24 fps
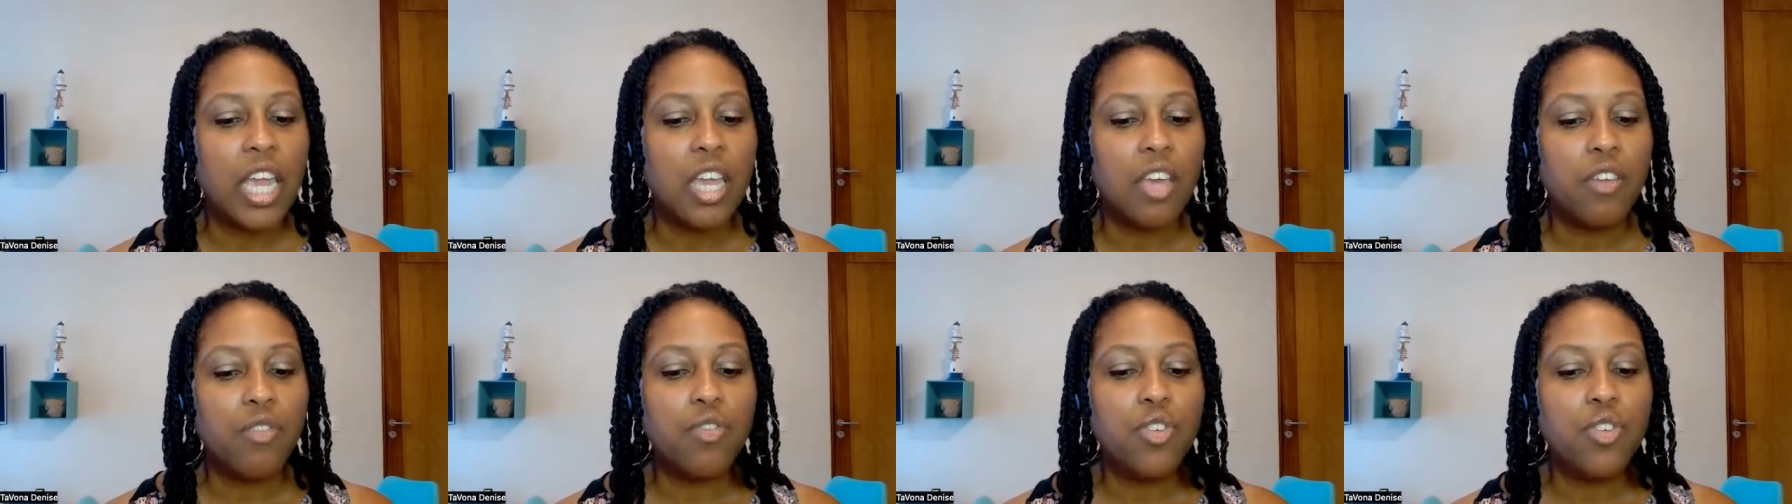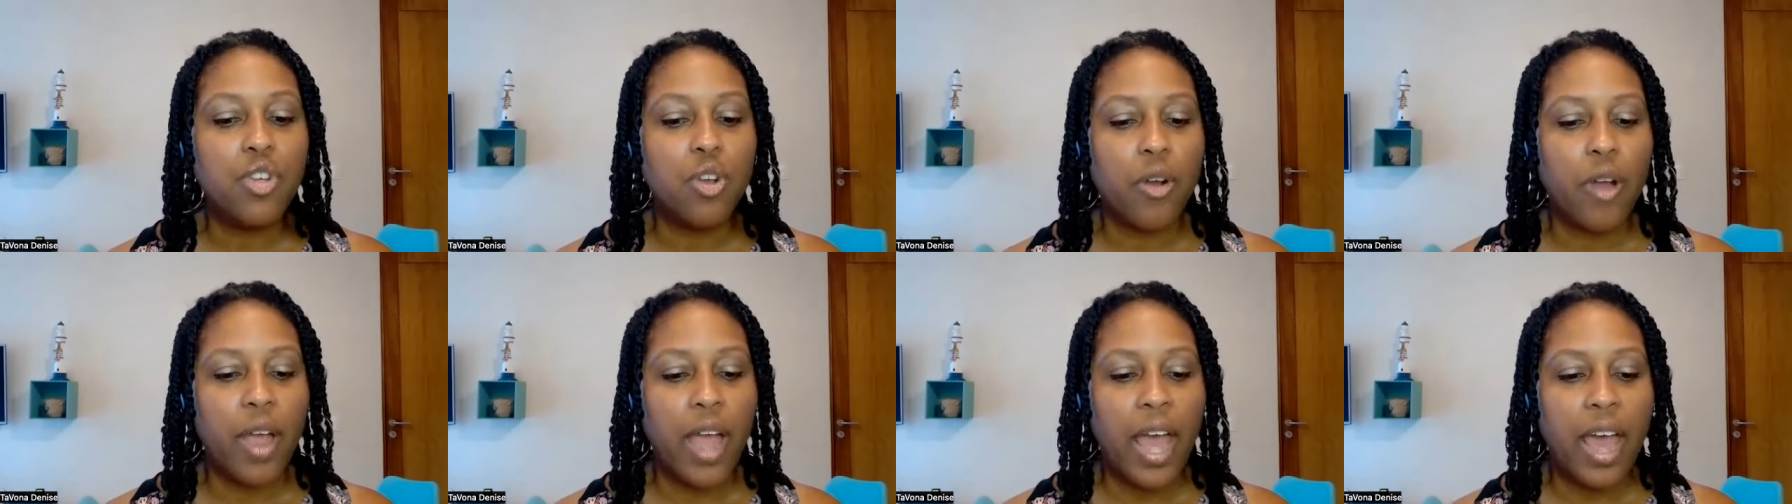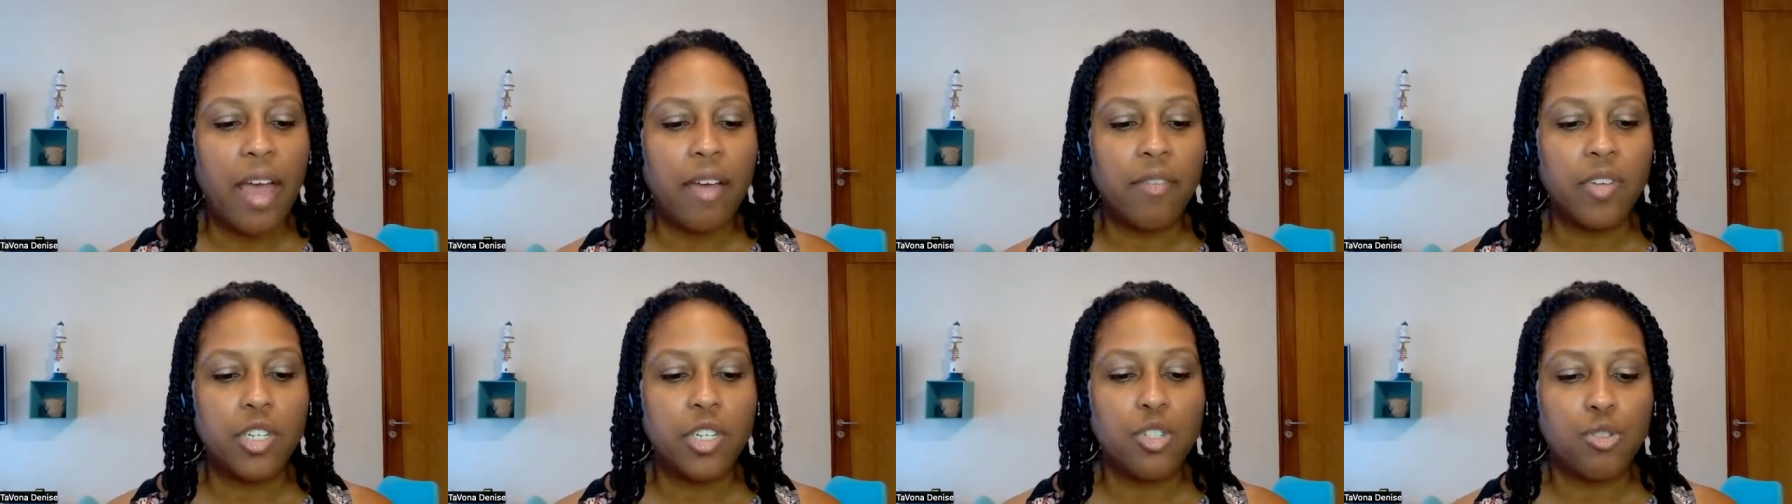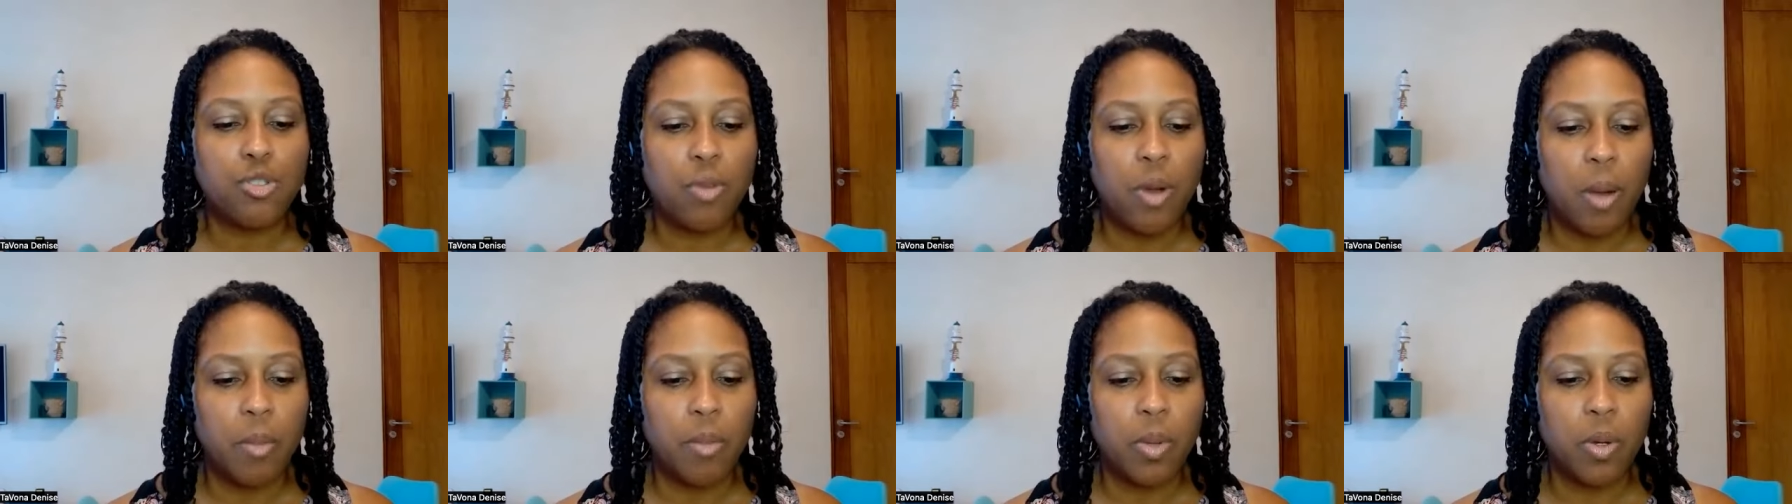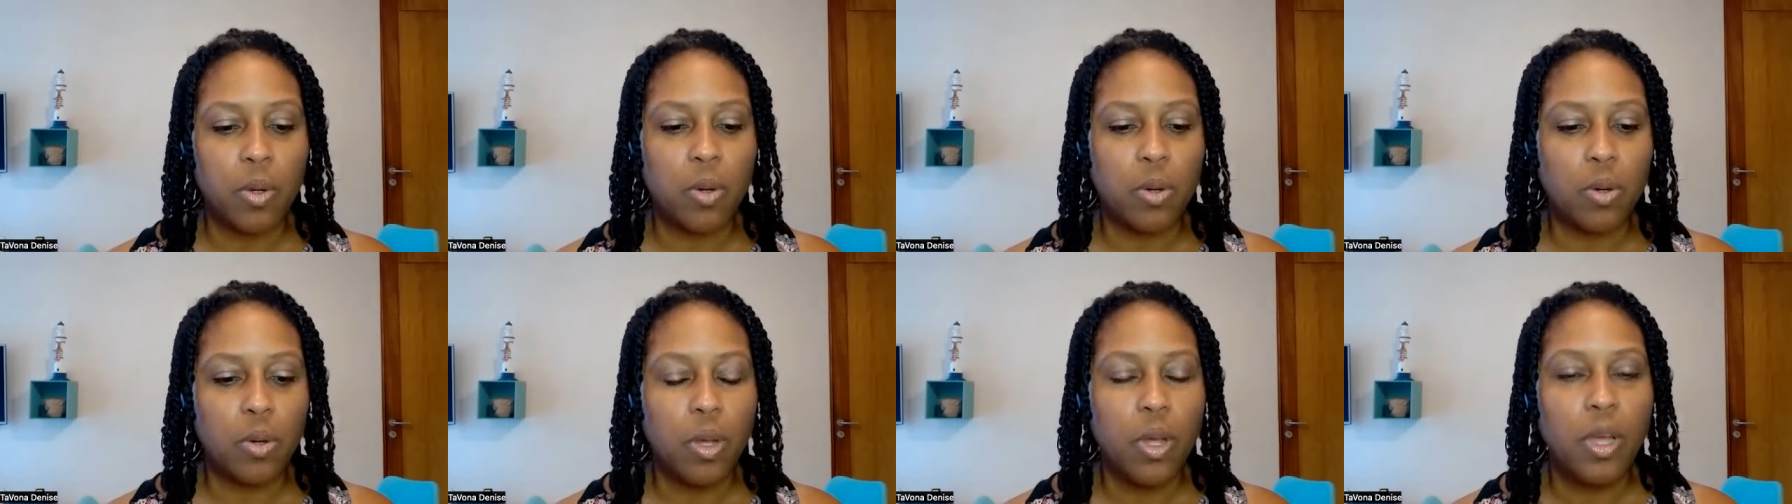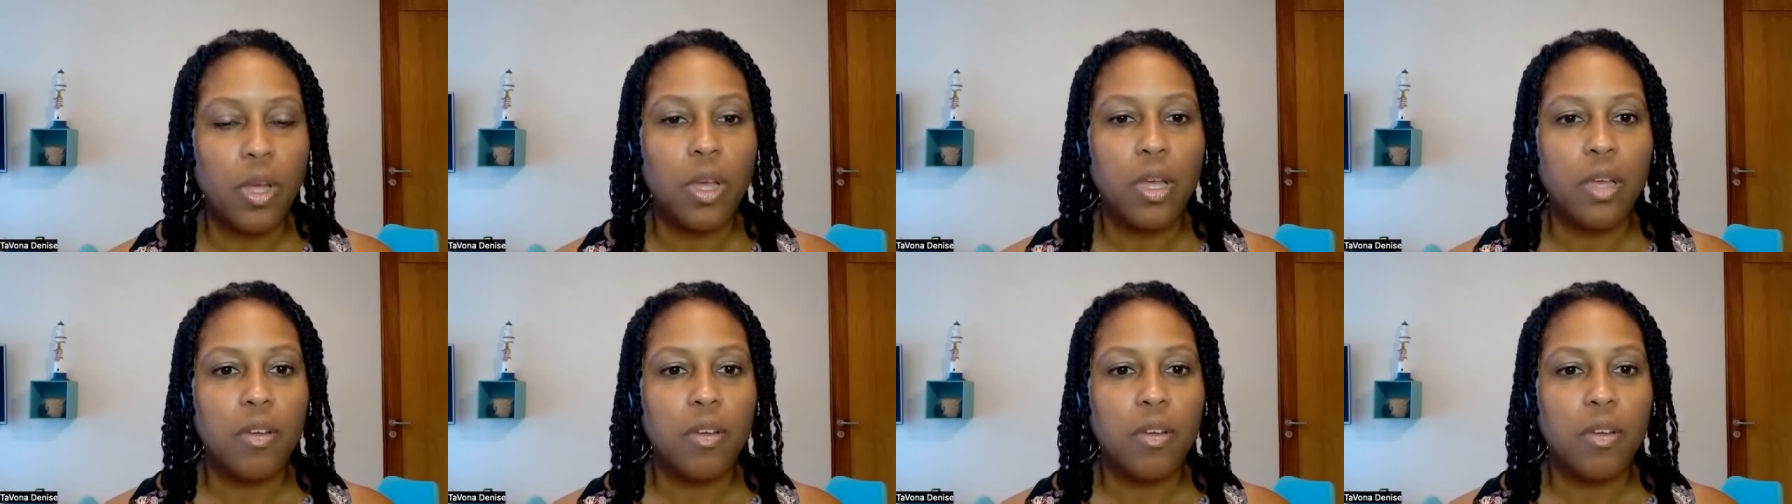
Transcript: if you're having trouble